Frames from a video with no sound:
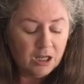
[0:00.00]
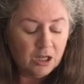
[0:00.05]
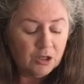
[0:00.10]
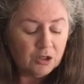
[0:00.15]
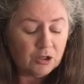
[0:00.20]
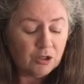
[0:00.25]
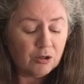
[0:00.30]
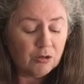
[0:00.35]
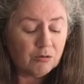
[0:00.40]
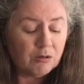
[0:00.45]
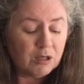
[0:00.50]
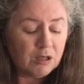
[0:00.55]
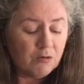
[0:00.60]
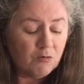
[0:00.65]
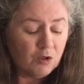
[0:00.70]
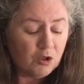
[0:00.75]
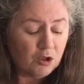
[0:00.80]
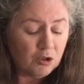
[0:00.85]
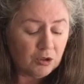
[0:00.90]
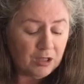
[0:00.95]
So
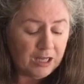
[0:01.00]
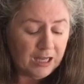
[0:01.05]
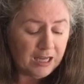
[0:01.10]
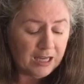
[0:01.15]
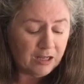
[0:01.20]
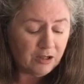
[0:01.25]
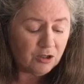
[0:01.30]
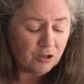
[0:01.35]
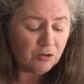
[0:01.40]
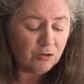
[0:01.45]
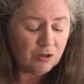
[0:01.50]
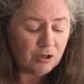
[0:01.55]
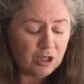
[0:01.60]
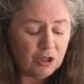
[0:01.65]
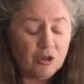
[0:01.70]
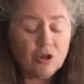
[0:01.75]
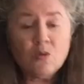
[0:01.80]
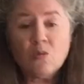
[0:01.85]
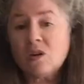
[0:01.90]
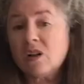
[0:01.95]
what you can do is
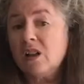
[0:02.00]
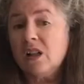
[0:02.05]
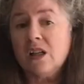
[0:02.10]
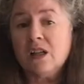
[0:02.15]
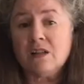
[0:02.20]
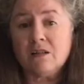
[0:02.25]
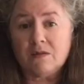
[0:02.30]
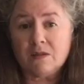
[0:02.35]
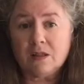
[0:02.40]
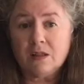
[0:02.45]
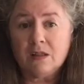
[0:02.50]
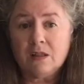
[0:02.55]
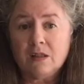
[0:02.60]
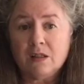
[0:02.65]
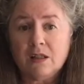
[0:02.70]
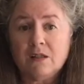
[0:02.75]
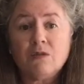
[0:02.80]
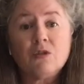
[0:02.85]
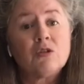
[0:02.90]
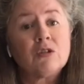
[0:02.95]
you can wear gloves.
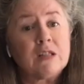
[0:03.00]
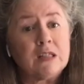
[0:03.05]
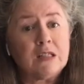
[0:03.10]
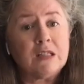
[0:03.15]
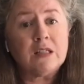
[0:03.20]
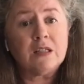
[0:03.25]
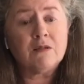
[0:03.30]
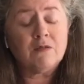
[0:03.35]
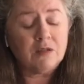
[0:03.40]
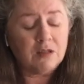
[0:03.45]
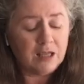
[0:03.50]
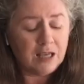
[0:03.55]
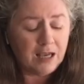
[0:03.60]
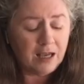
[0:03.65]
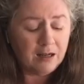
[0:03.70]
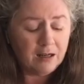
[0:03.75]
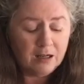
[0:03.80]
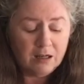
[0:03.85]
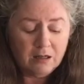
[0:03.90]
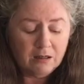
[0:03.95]
If you're sensitive to
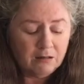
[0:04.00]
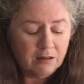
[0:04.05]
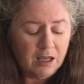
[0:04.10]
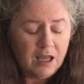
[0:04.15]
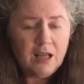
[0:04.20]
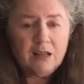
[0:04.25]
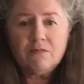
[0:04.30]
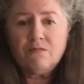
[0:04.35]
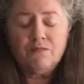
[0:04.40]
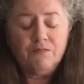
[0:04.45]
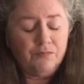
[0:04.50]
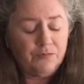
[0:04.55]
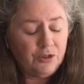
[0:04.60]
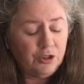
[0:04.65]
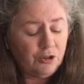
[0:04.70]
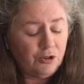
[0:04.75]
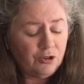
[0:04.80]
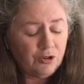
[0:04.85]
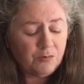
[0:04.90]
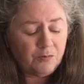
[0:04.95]
that, hey,
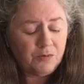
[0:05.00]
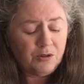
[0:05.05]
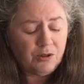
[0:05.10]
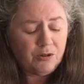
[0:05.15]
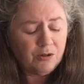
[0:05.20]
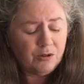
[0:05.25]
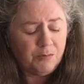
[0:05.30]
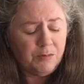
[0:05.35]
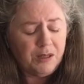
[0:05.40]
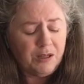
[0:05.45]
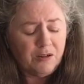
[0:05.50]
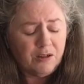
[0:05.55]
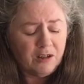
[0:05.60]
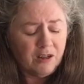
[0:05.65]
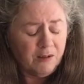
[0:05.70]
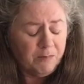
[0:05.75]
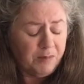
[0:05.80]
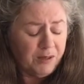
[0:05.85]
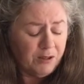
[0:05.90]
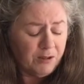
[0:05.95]
just use, you know, a pair
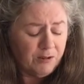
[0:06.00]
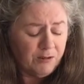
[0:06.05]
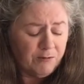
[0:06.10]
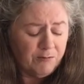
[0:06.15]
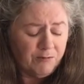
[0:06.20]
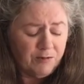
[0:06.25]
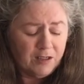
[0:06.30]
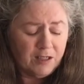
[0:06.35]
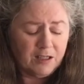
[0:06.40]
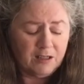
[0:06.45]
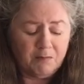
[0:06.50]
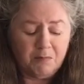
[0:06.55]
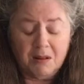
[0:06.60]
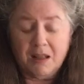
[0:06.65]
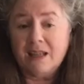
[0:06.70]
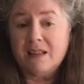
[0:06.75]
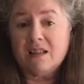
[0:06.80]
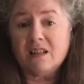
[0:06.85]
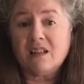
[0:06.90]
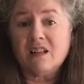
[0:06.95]
of
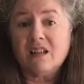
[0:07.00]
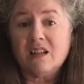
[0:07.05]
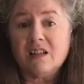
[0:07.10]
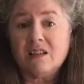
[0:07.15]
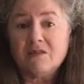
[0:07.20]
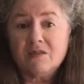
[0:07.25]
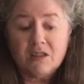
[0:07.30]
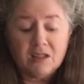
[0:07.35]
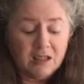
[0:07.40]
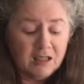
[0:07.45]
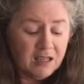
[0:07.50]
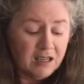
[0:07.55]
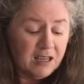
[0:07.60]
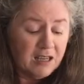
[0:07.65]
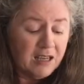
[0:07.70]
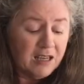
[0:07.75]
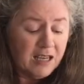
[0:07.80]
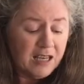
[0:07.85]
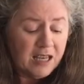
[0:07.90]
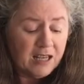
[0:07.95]
plastic gloves,
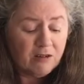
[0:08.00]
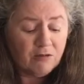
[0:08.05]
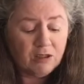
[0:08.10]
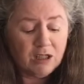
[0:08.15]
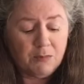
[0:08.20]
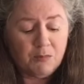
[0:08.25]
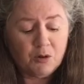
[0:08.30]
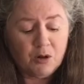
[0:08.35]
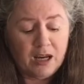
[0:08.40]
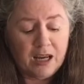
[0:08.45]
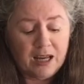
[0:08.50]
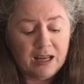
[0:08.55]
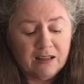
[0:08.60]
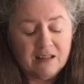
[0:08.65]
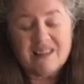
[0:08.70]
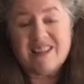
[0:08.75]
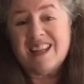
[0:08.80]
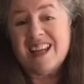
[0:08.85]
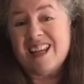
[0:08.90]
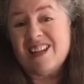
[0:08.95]
and it'll keep your
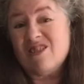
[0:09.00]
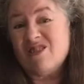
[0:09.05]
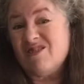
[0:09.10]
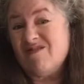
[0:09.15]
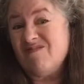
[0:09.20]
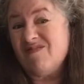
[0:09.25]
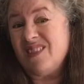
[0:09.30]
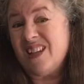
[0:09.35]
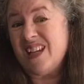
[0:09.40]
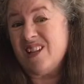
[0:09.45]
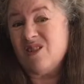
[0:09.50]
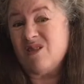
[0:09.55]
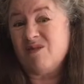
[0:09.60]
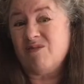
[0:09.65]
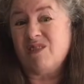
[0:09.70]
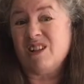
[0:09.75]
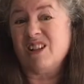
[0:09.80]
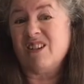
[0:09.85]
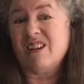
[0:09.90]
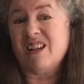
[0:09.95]
hands and your
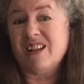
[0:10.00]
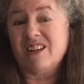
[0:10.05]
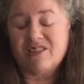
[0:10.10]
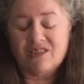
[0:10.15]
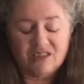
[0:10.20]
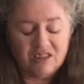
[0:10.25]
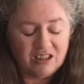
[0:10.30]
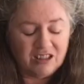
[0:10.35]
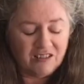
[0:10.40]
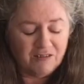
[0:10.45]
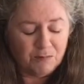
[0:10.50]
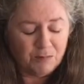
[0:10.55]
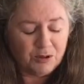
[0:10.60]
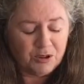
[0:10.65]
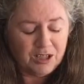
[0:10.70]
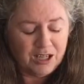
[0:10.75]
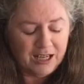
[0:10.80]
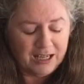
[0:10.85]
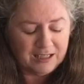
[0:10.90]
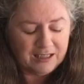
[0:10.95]
fingernails and stuff
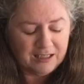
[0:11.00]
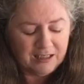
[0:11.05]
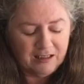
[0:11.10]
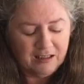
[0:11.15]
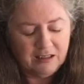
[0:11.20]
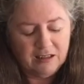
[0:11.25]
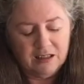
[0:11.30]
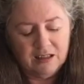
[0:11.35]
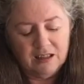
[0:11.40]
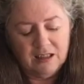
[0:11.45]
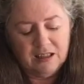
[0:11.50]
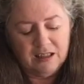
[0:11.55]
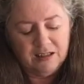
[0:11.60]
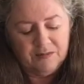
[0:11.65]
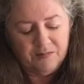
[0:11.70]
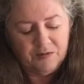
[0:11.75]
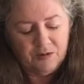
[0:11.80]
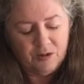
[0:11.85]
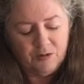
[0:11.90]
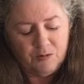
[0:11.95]
protected.
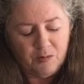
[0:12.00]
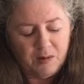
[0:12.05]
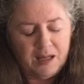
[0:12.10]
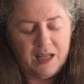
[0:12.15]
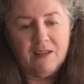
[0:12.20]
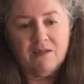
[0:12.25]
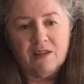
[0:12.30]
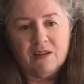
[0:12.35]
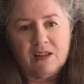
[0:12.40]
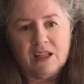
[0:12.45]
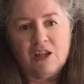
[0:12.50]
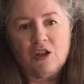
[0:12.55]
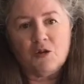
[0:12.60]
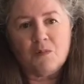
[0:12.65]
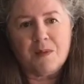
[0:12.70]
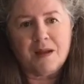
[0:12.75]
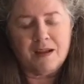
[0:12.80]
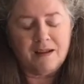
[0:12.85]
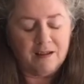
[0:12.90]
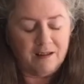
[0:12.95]
So you might have to get
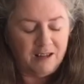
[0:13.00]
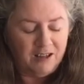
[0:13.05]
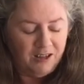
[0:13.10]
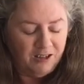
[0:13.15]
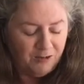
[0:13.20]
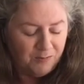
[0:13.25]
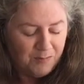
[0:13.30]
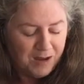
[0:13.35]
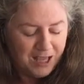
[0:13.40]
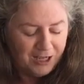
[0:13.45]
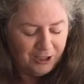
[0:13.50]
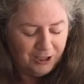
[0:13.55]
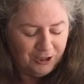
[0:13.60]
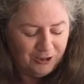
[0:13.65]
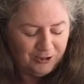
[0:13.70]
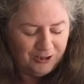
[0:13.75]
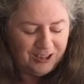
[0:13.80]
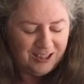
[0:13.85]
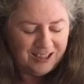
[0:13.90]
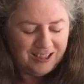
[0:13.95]
your manicure
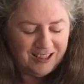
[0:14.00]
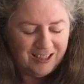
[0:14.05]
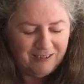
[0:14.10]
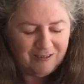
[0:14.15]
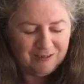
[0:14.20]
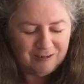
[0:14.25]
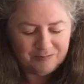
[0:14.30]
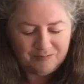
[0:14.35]
and stuff.